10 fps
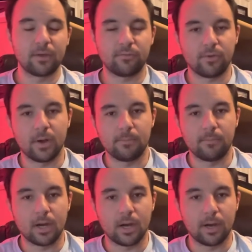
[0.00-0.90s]

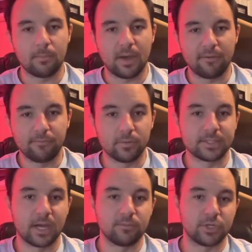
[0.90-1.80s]
from uh, my
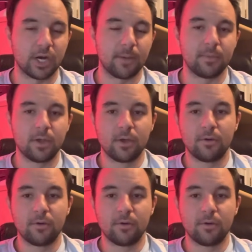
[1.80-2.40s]
full-time job